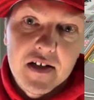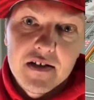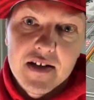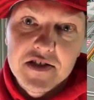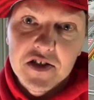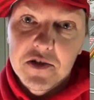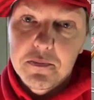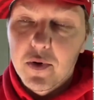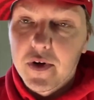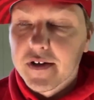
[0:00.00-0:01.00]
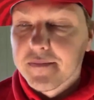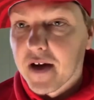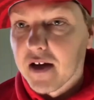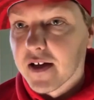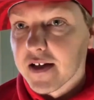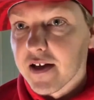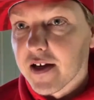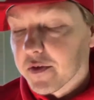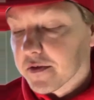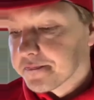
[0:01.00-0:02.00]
that's a good point. I like that one.